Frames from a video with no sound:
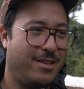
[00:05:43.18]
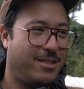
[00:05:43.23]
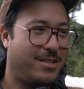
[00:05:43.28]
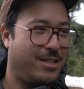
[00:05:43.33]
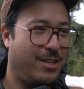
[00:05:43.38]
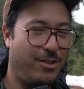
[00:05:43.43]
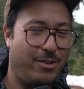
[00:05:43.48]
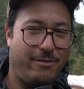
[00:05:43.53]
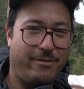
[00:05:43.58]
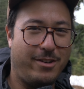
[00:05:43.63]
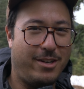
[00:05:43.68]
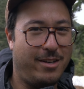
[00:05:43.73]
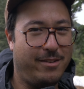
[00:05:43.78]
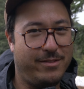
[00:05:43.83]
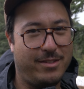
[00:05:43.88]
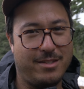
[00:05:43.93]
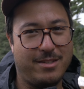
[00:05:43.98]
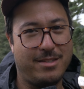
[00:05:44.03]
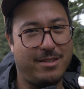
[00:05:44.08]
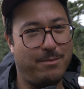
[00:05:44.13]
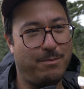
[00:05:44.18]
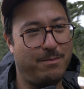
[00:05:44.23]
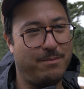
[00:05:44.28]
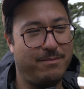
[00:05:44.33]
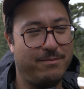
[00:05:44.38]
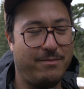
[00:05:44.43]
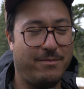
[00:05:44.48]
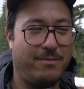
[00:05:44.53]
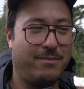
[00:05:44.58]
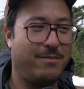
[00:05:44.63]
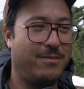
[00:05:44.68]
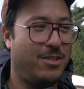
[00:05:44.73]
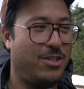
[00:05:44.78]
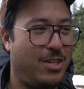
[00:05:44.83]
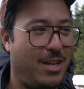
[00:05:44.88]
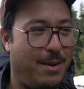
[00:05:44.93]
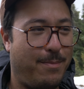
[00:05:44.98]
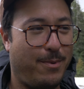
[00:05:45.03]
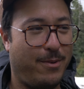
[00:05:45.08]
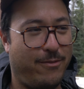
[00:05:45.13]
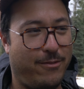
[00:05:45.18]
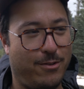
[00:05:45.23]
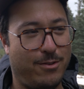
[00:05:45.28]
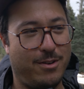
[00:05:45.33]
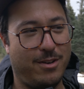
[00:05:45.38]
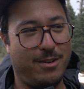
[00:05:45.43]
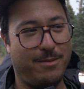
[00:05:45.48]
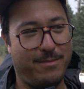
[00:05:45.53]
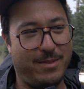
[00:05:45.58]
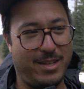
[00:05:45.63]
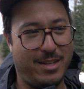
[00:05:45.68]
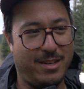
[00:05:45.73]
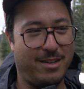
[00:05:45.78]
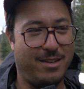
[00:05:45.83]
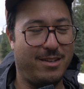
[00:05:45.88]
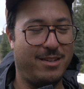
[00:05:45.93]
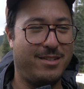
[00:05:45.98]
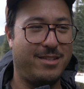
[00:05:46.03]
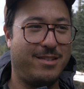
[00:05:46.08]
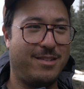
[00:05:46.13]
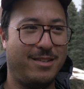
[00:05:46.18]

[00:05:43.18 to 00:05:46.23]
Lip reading: Still involved in some shape or form, and